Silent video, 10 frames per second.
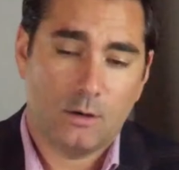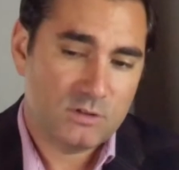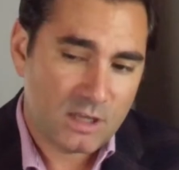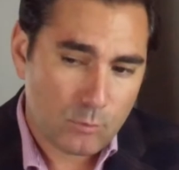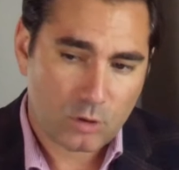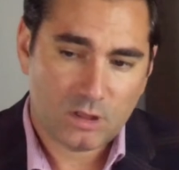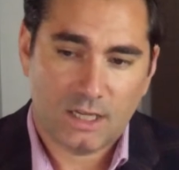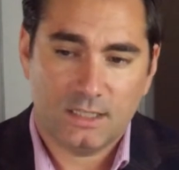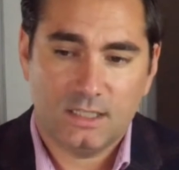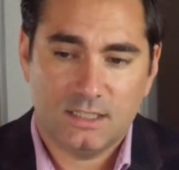would say more than
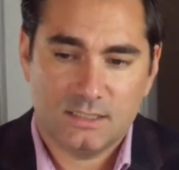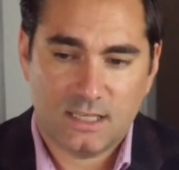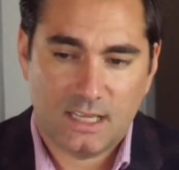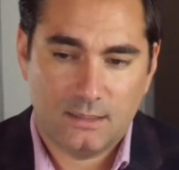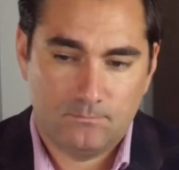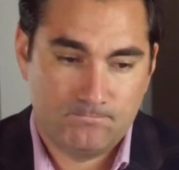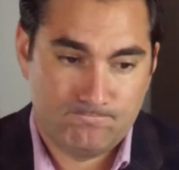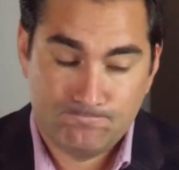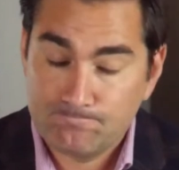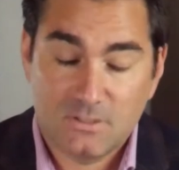likely, because
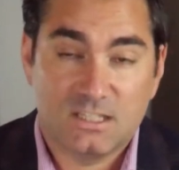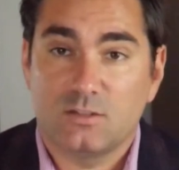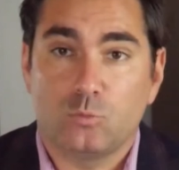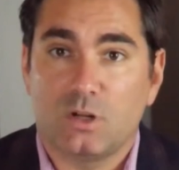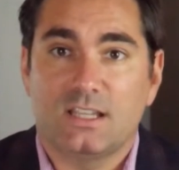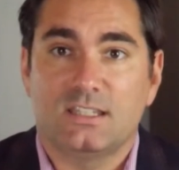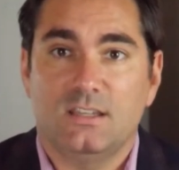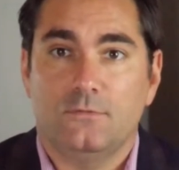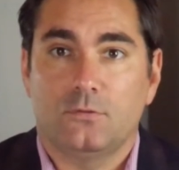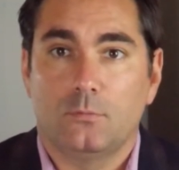this is what I
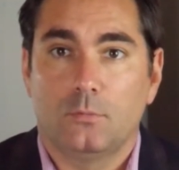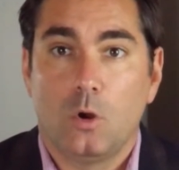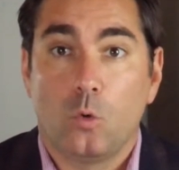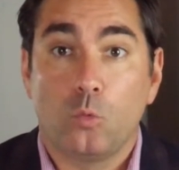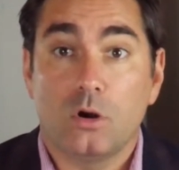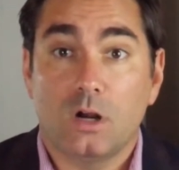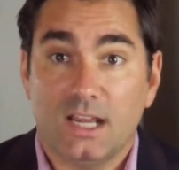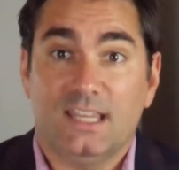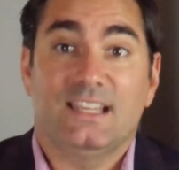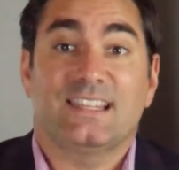see from where
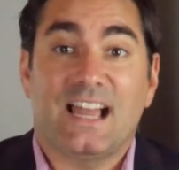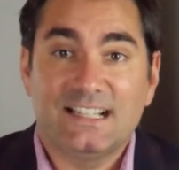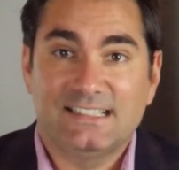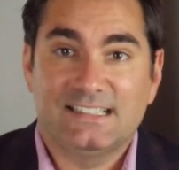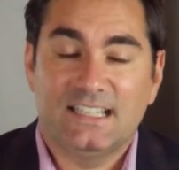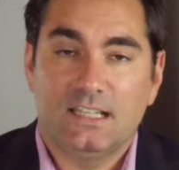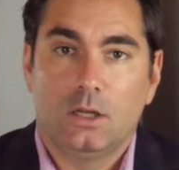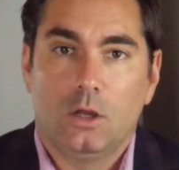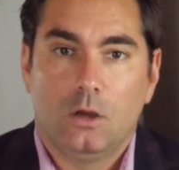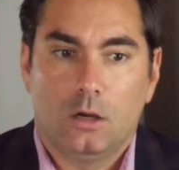I guess I
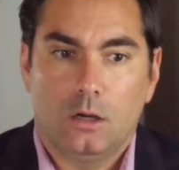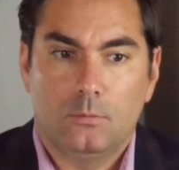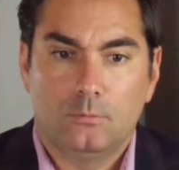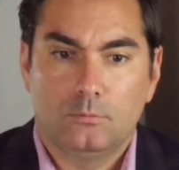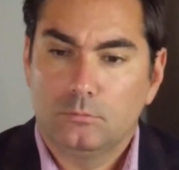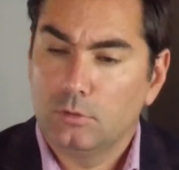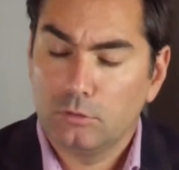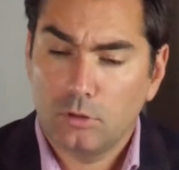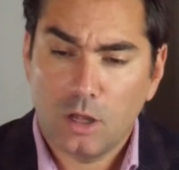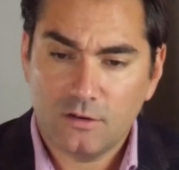sit. A
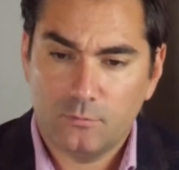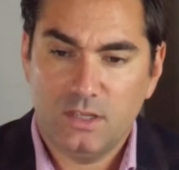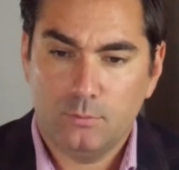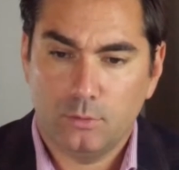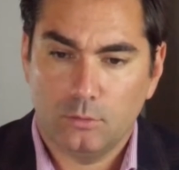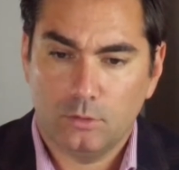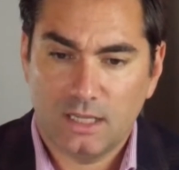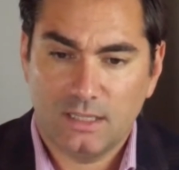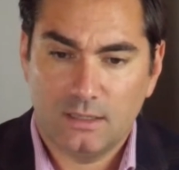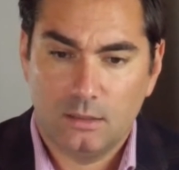lot of people
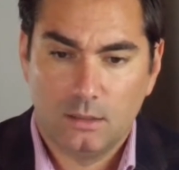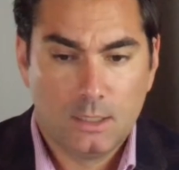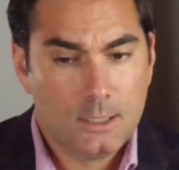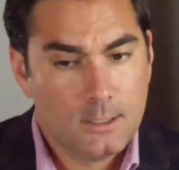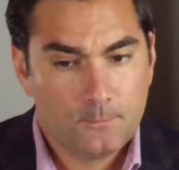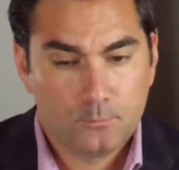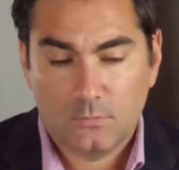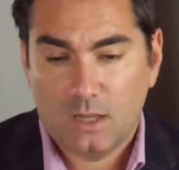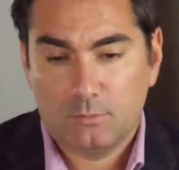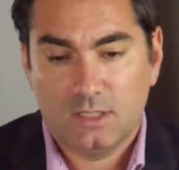
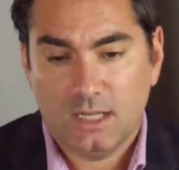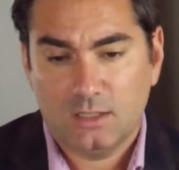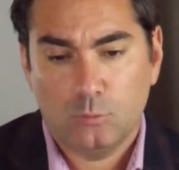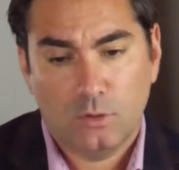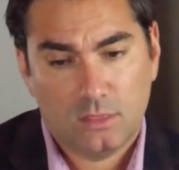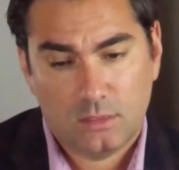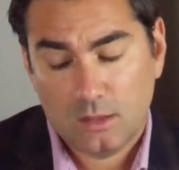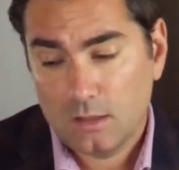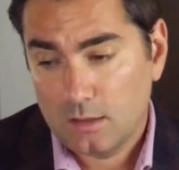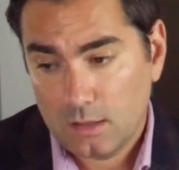I'm connected with,
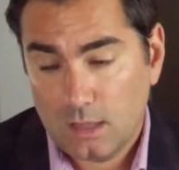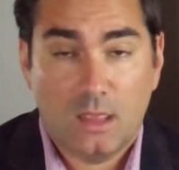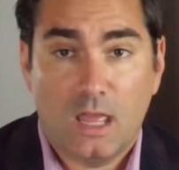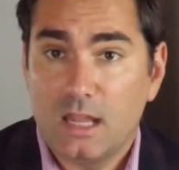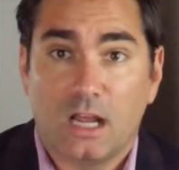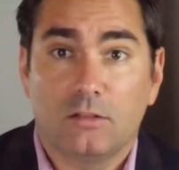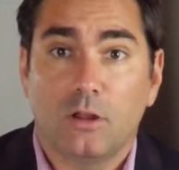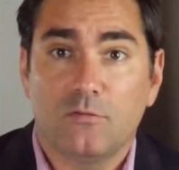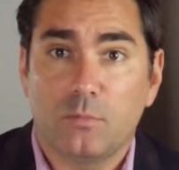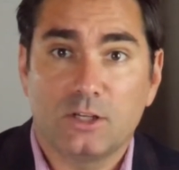and I
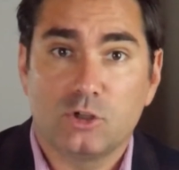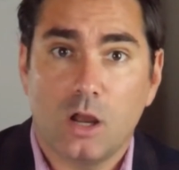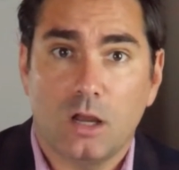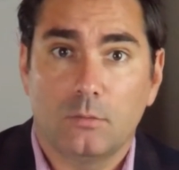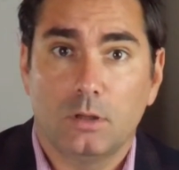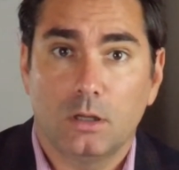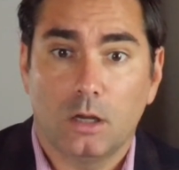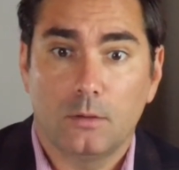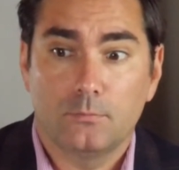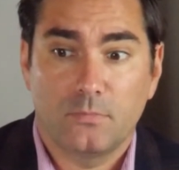love my job,
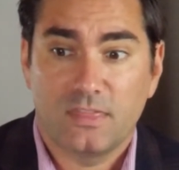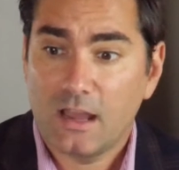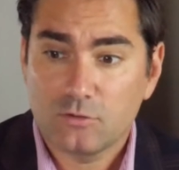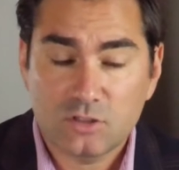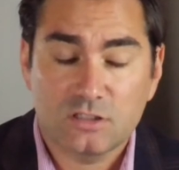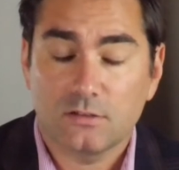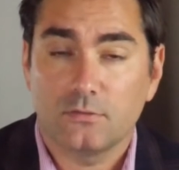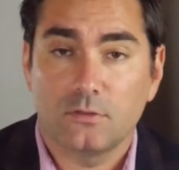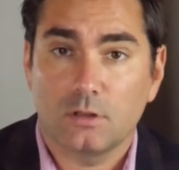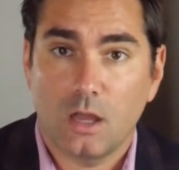thousands
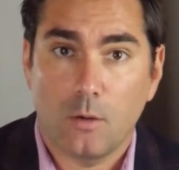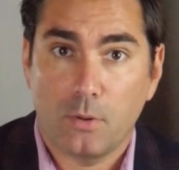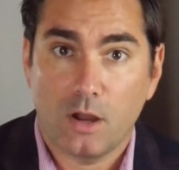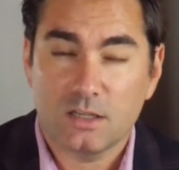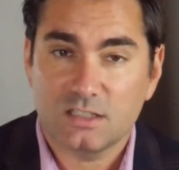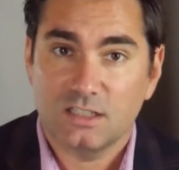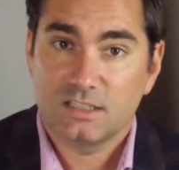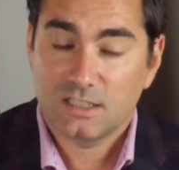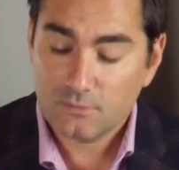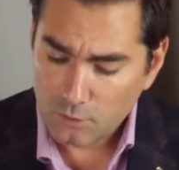of
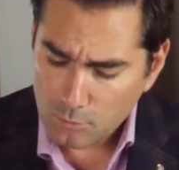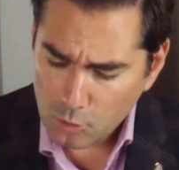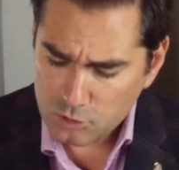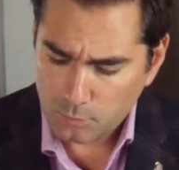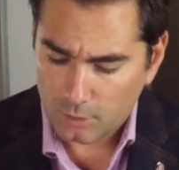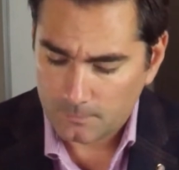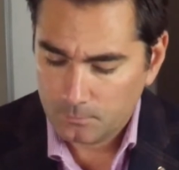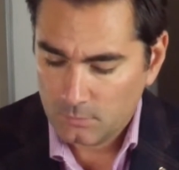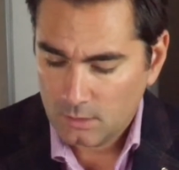apostolates, and for the most part,